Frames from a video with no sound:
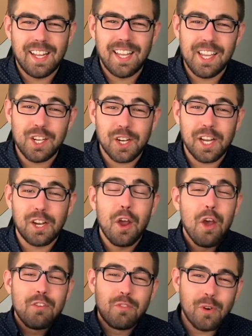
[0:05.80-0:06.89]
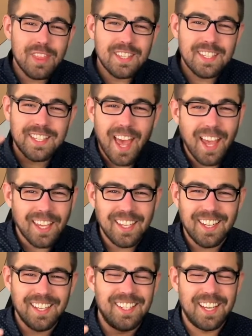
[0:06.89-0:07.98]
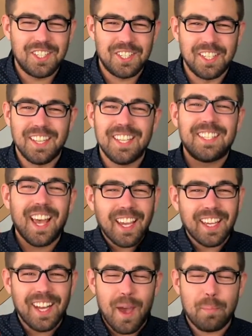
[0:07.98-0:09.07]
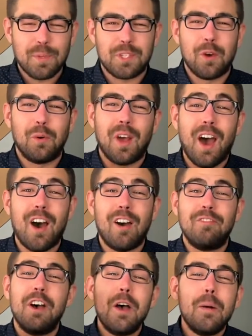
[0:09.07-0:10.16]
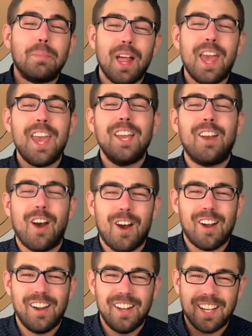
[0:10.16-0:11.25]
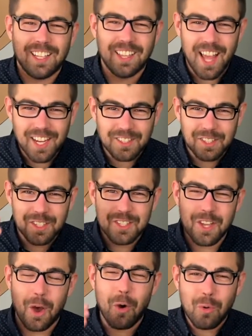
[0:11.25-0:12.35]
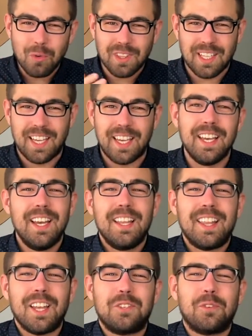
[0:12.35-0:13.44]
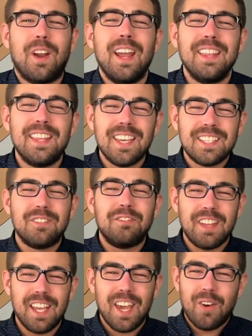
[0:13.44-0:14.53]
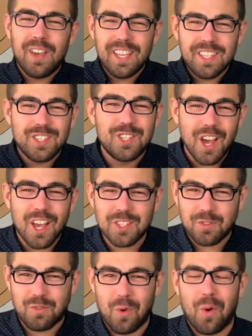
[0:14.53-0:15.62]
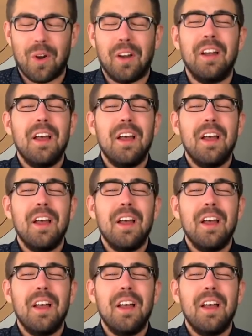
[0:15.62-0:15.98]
that you're here for the second edition, the second episode of Playing Card Collectors Only. That's right, this video is just for